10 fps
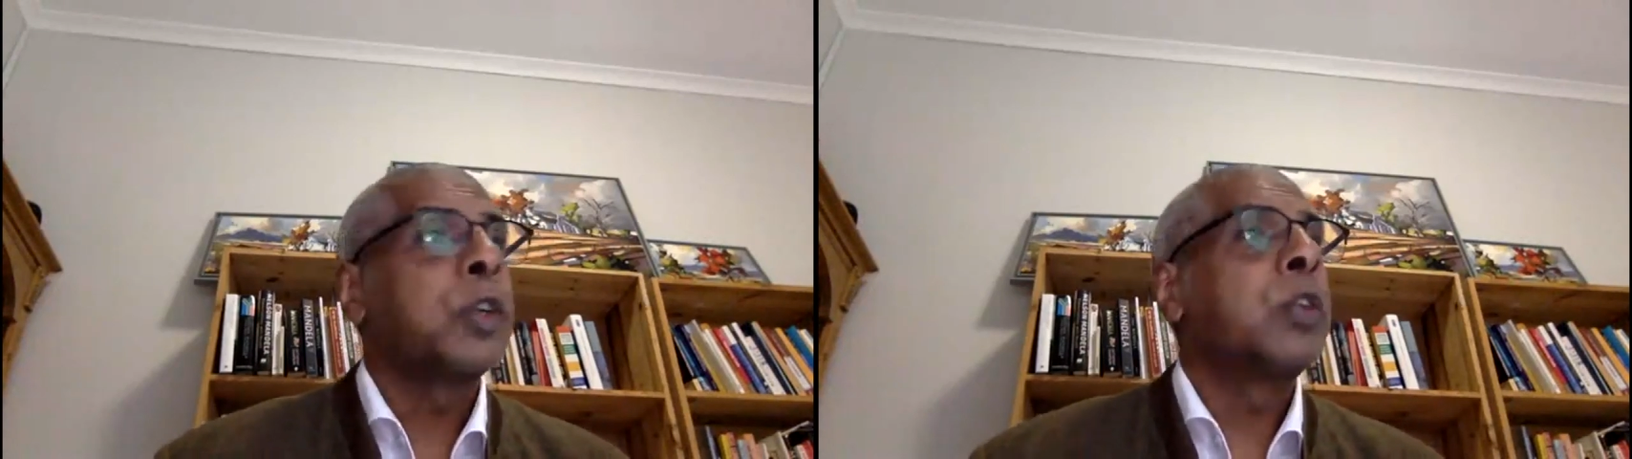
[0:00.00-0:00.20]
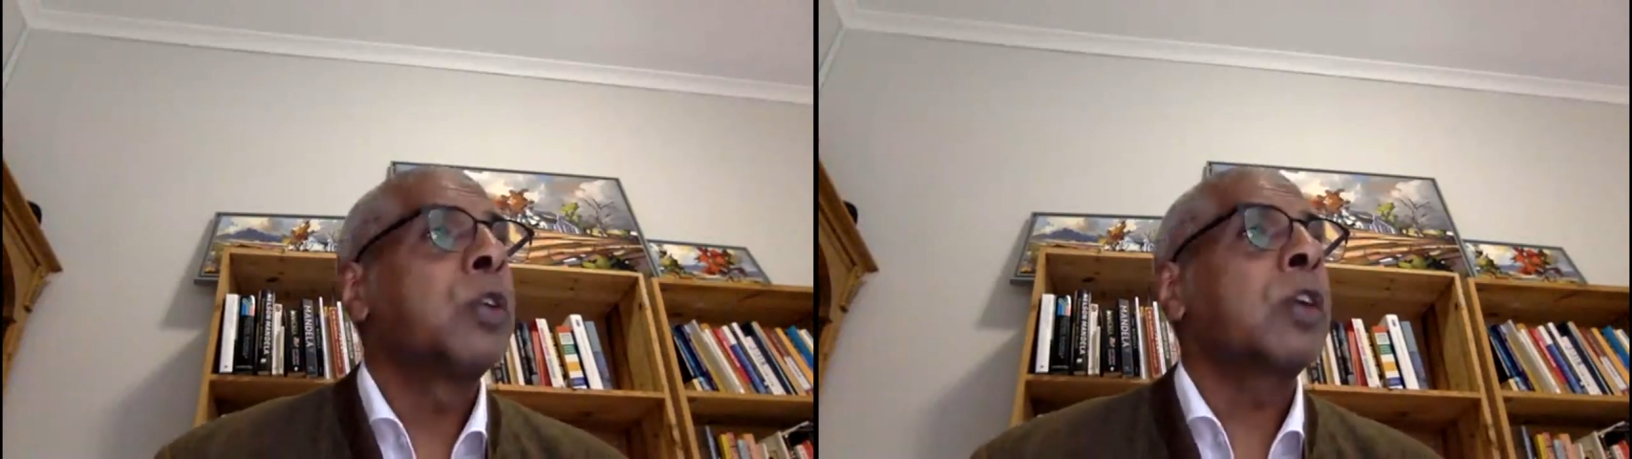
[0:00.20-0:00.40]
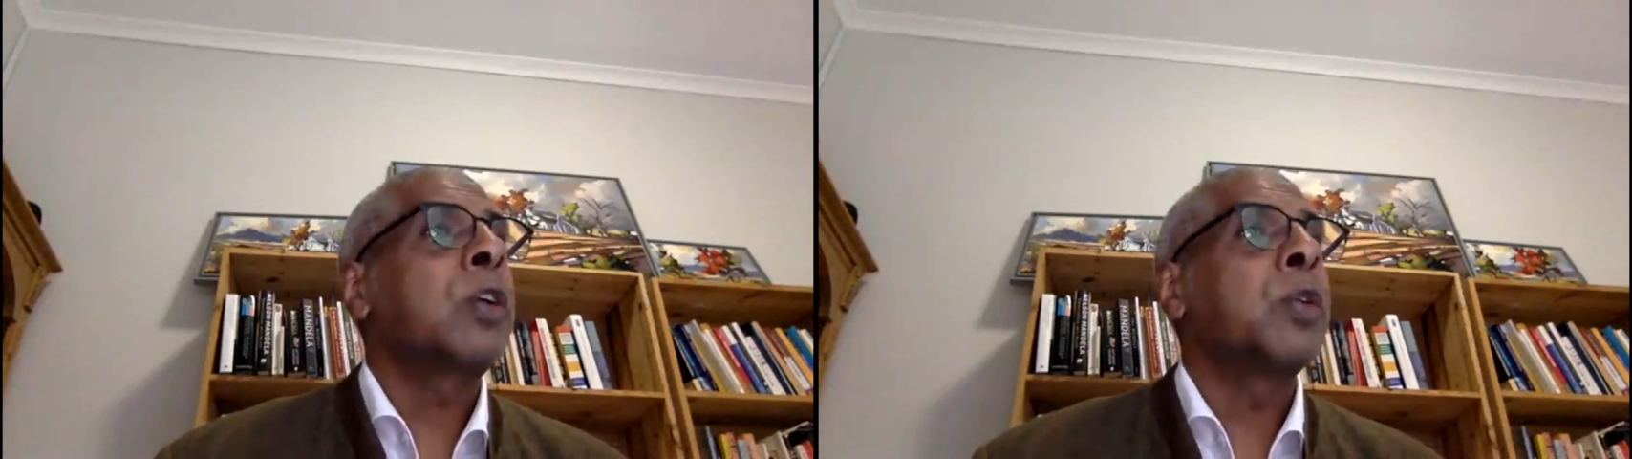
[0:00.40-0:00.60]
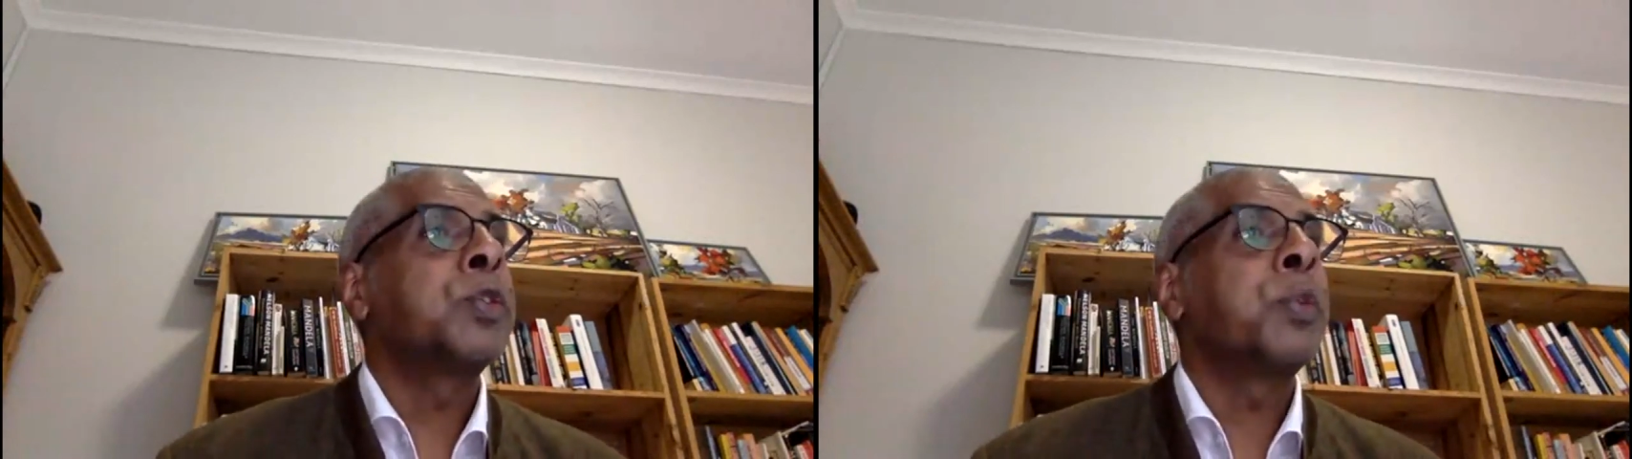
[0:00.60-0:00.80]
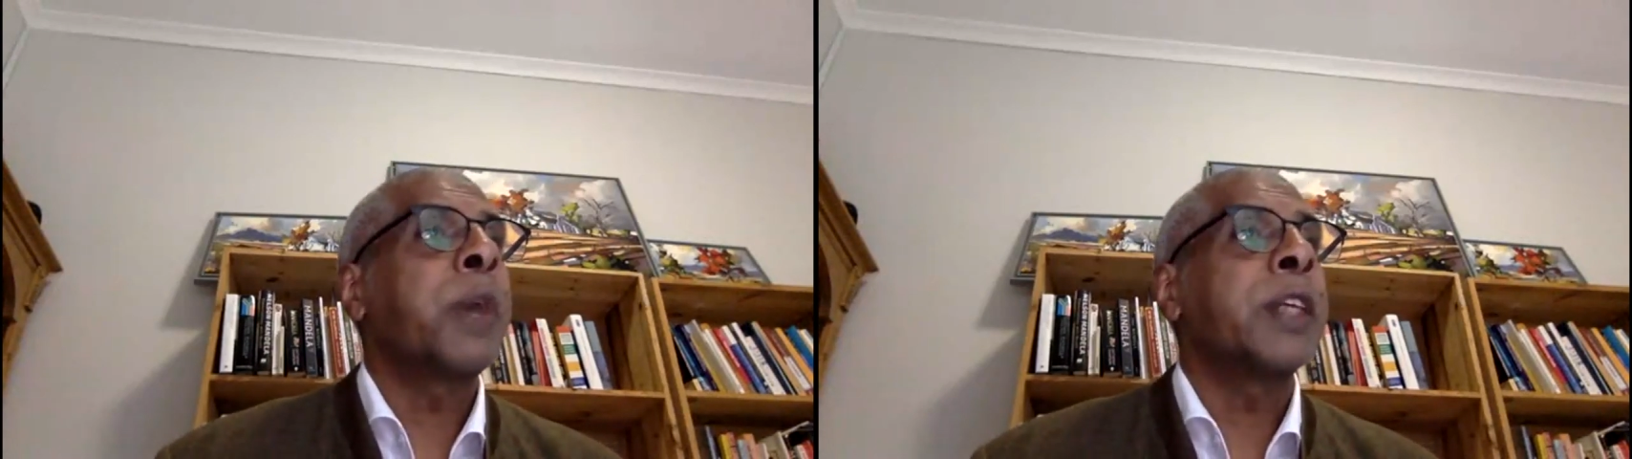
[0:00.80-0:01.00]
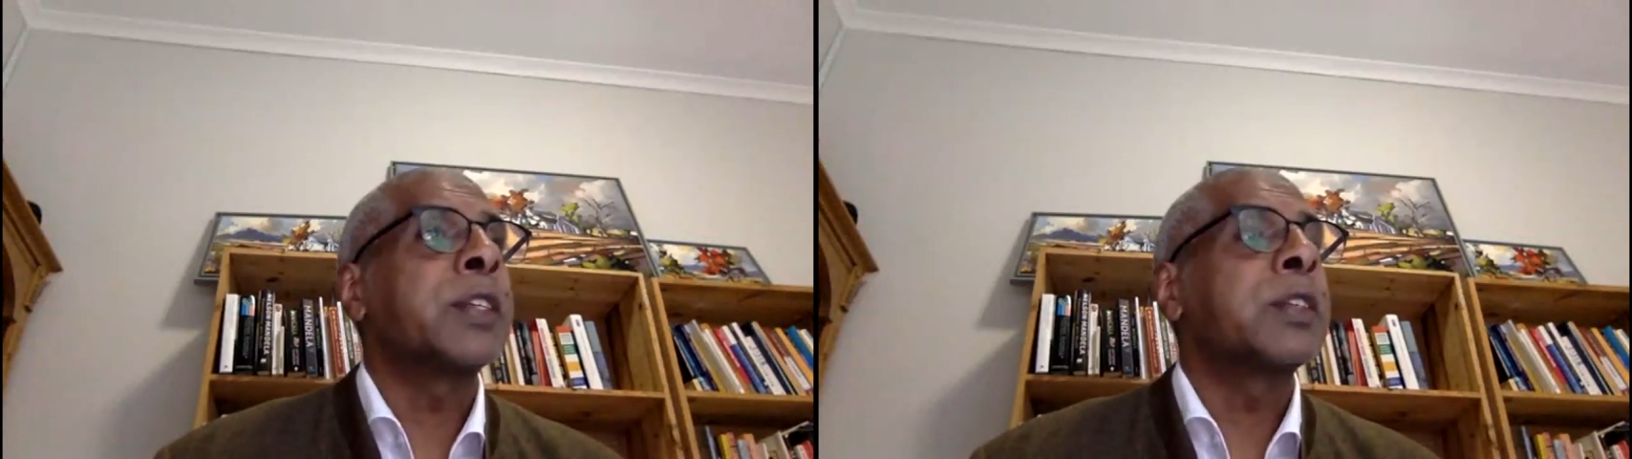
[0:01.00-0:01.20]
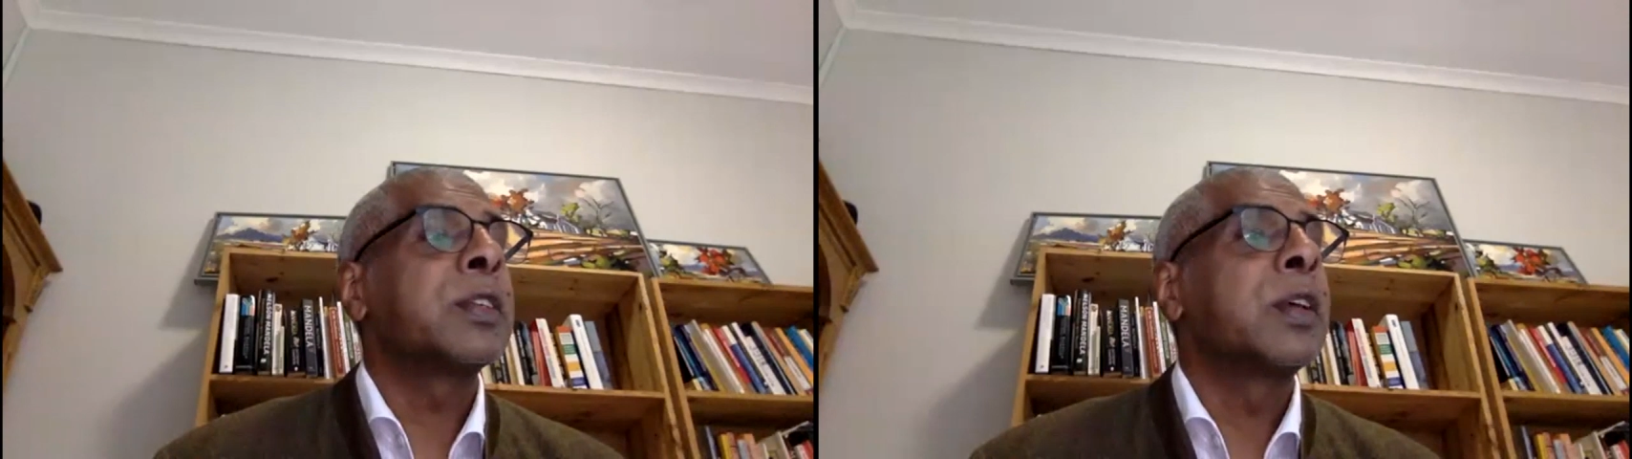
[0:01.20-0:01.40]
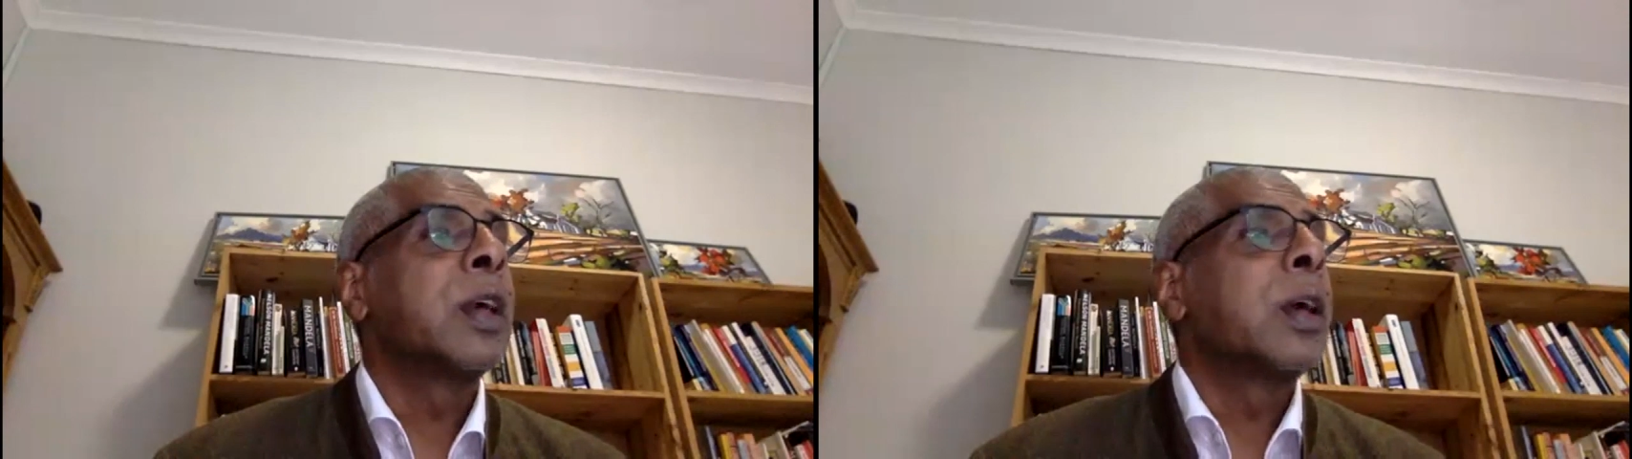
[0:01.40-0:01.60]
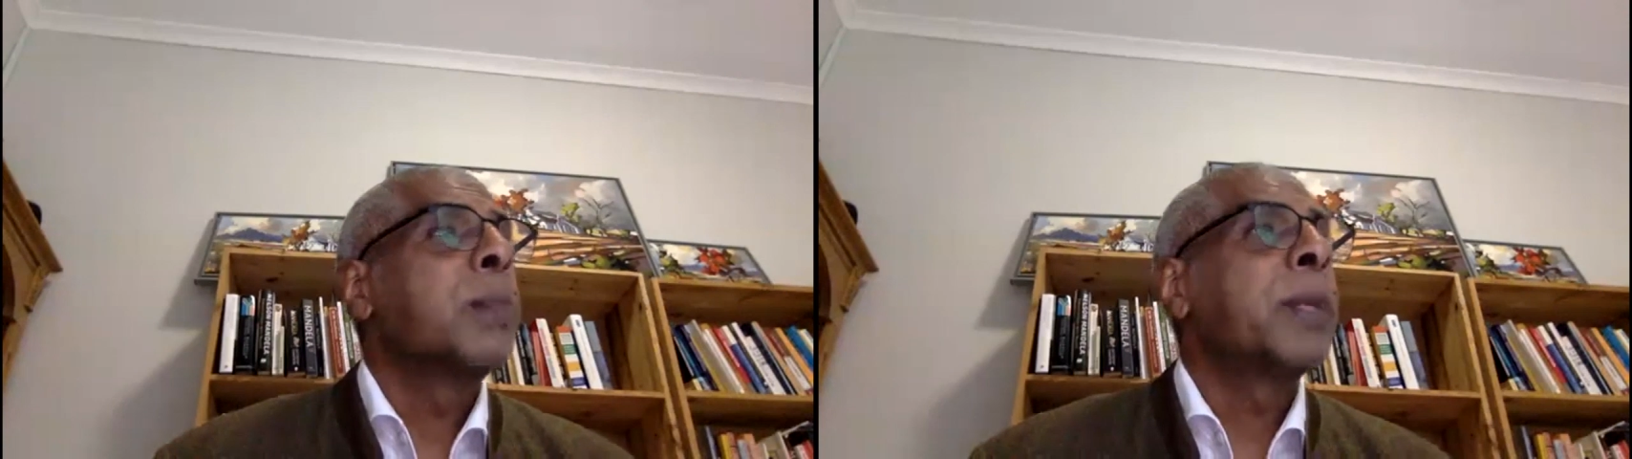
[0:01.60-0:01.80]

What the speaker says: should not go to waste,